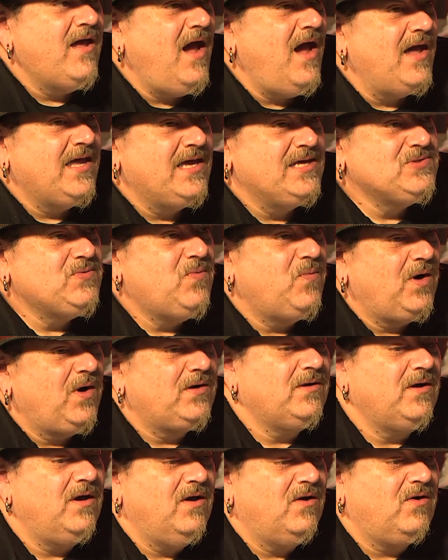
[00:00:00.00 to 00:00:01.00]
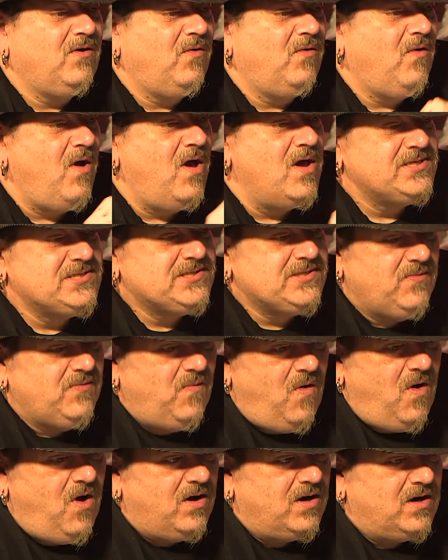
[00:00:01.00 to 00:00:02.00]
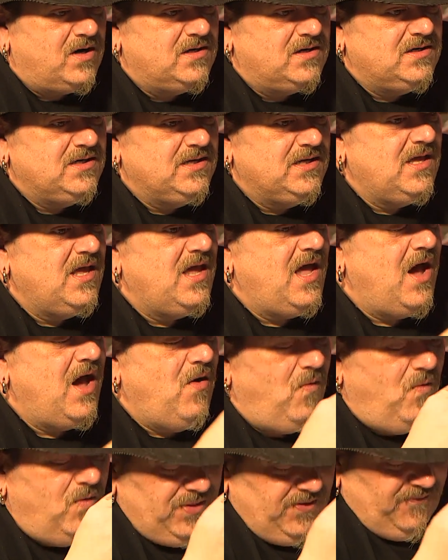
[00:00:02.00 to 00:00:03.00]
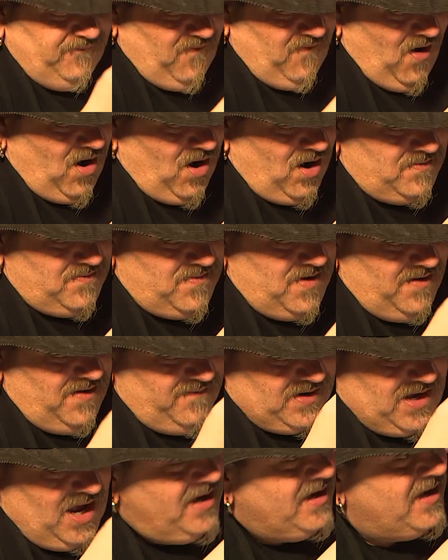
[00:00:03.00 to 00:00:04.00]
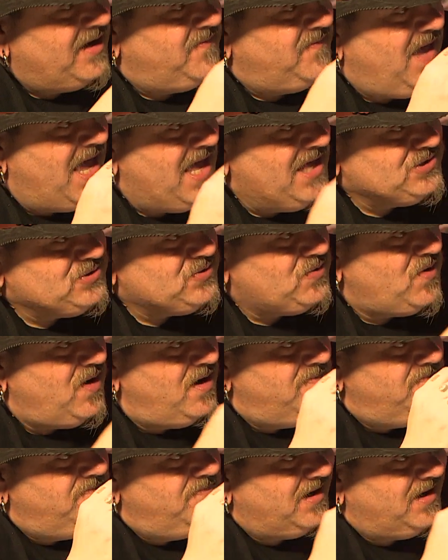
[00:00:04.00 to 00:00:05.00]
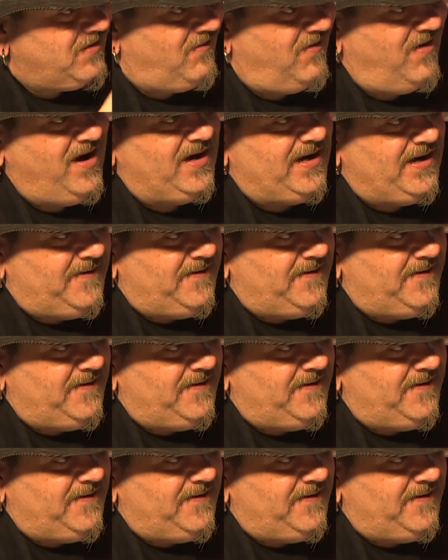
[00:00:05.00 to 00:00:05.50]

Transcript: I guess, worked across the water on the farm of a guy named Ezra McGrady.